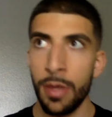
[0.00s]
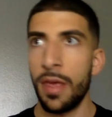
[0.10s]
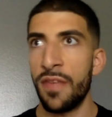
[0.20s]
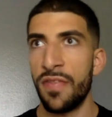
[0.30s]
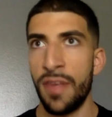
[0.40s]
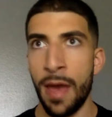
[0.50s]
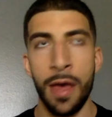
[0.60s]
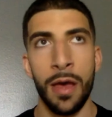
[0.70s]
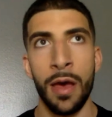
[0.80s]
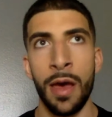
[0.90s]
If
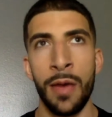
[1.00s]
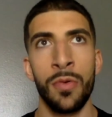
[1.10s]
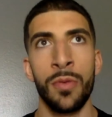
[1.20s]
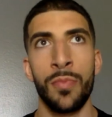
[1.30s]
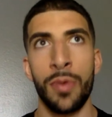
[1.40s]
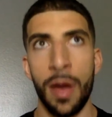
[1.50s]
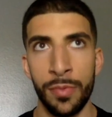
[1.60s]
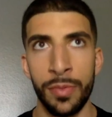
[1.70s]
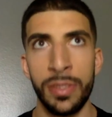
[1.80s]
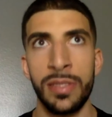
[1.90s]
not, I will
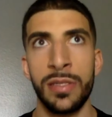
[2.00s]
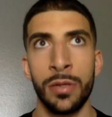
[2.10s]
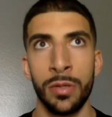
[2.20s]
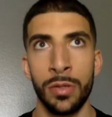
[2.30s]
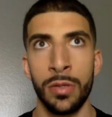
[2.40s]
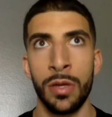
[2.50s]
probably still